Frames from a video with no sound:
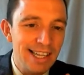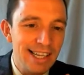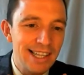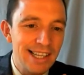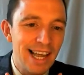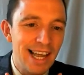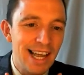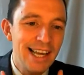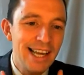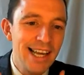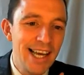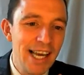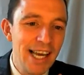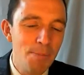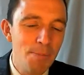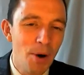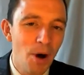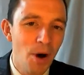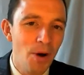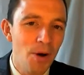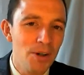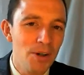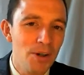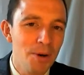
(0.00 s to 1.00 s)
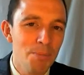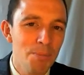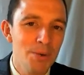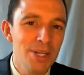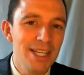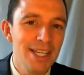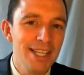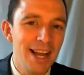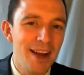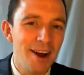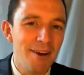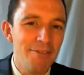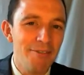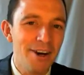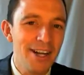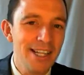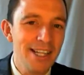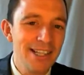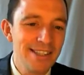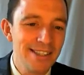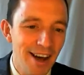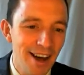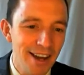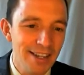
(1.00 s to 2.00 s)
They keep all the money. They are very
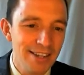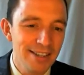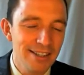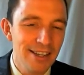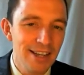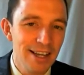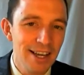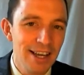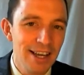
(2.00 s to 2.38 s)
tight.